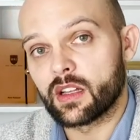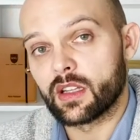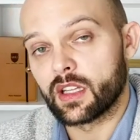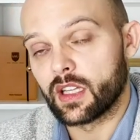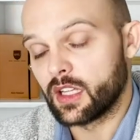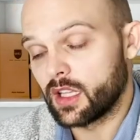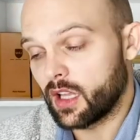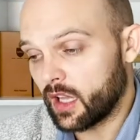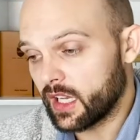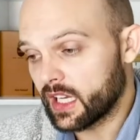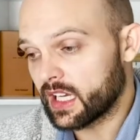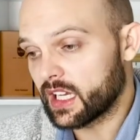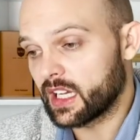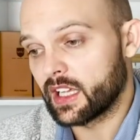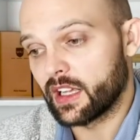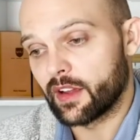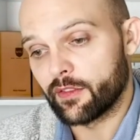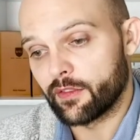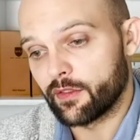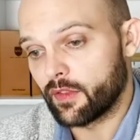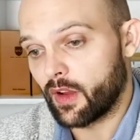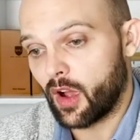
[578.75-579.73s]
likely
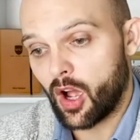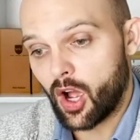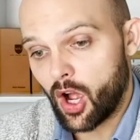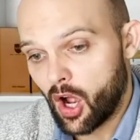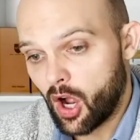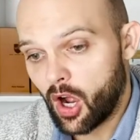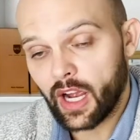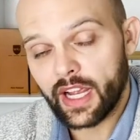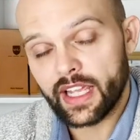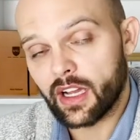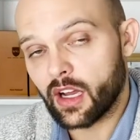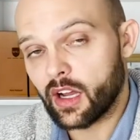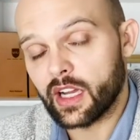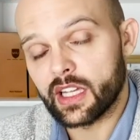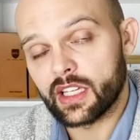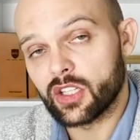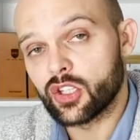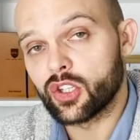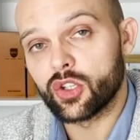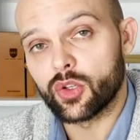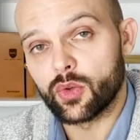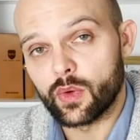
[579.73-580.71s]
a high
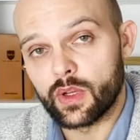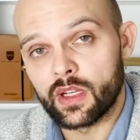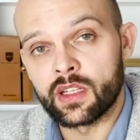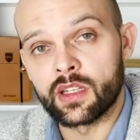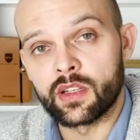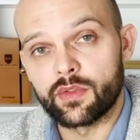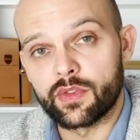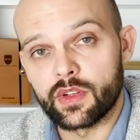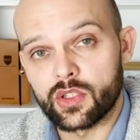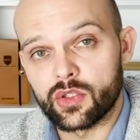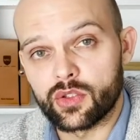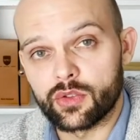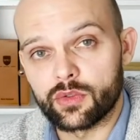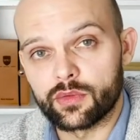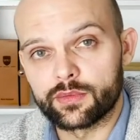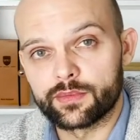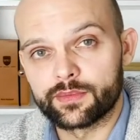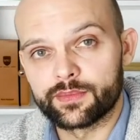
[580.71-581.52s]
IQ individual.